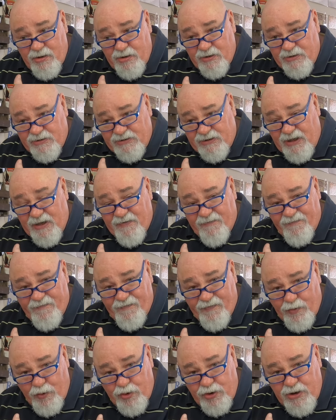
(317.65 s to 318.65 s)
the slight
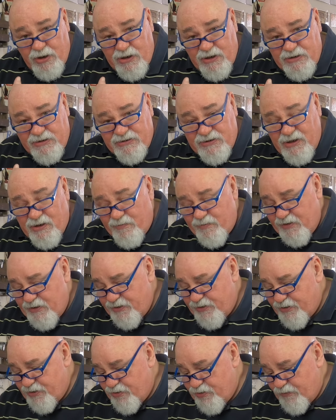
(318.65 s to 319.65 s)
fruitiness coming
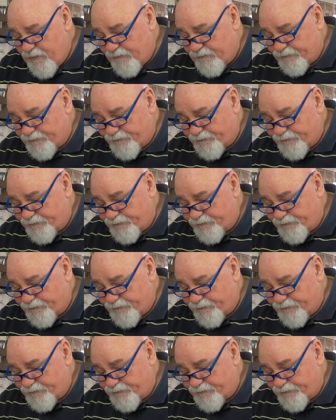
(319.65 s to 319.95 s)
through.